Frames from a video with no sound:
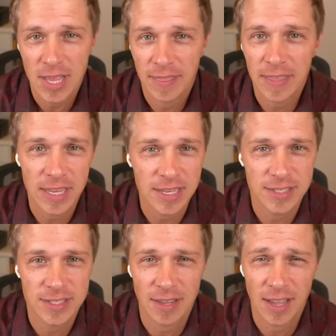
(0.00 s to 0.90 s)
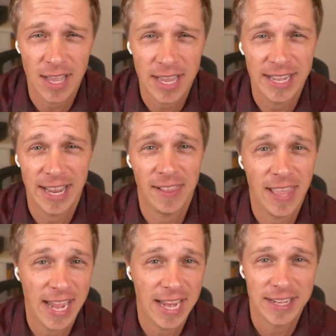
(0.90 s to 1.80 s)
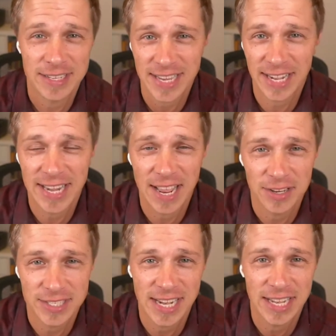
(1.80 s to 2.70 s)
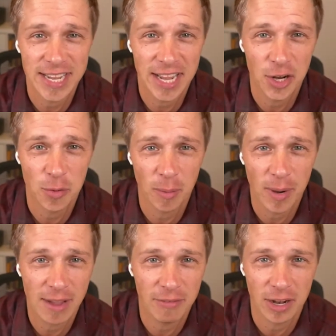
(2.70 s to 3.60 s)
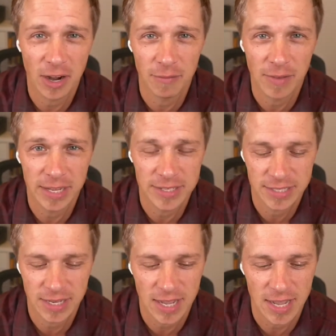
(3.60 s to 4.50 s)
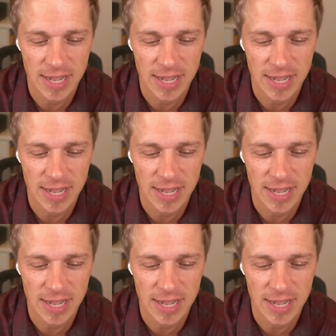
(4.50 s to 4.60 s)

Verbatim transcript: I think he's uh, in L A and he's headed down to San Diego where we're having our event